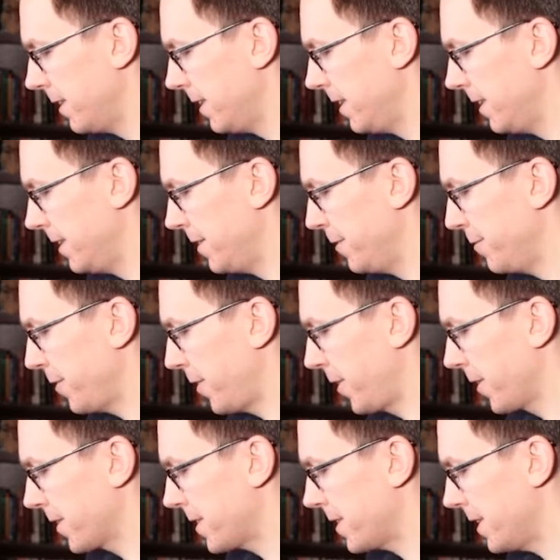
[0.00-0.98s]
of
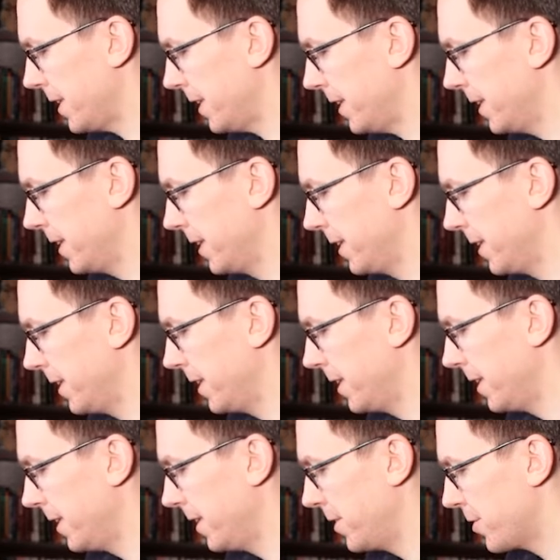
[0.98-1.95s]
RT
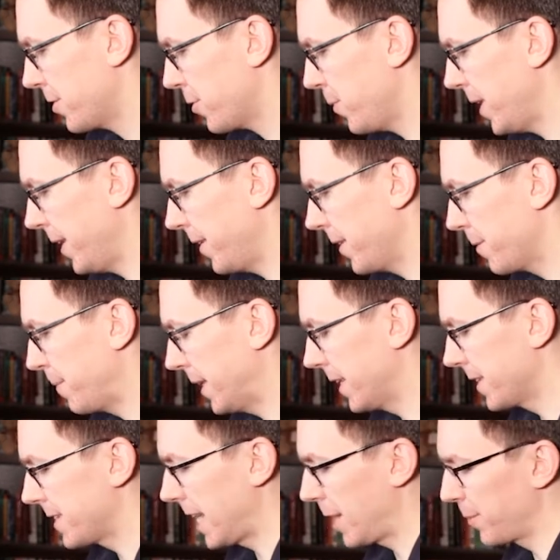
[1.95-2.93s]
squared
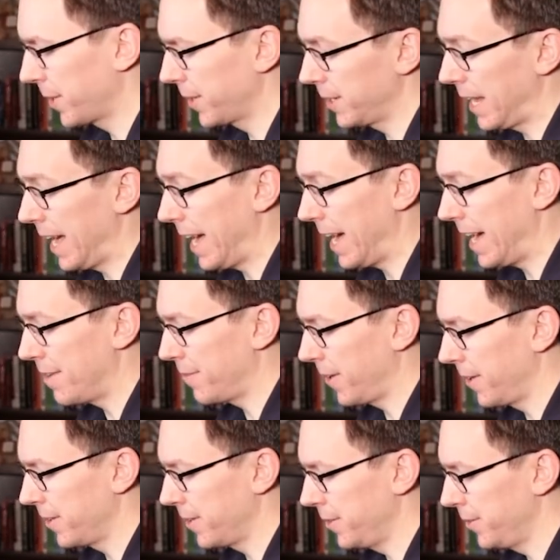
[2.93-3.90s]
because now we're going to have
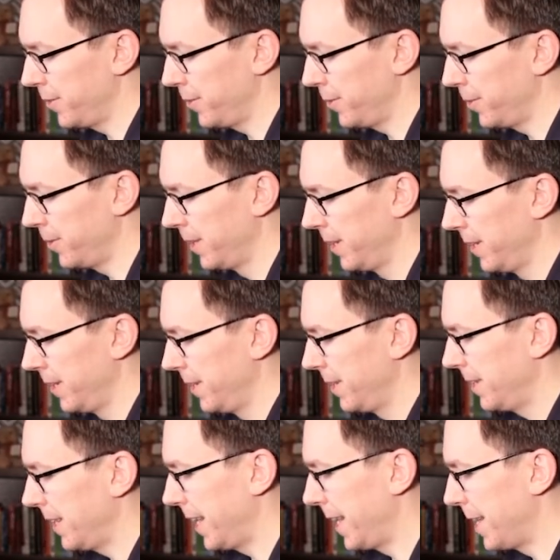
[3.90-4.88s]
our new
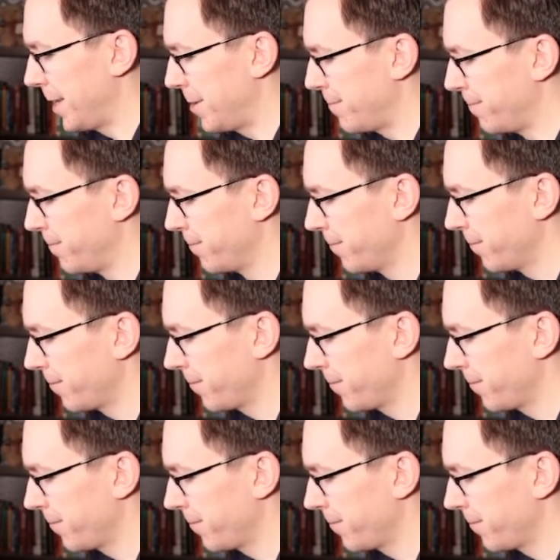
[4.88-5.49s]
um,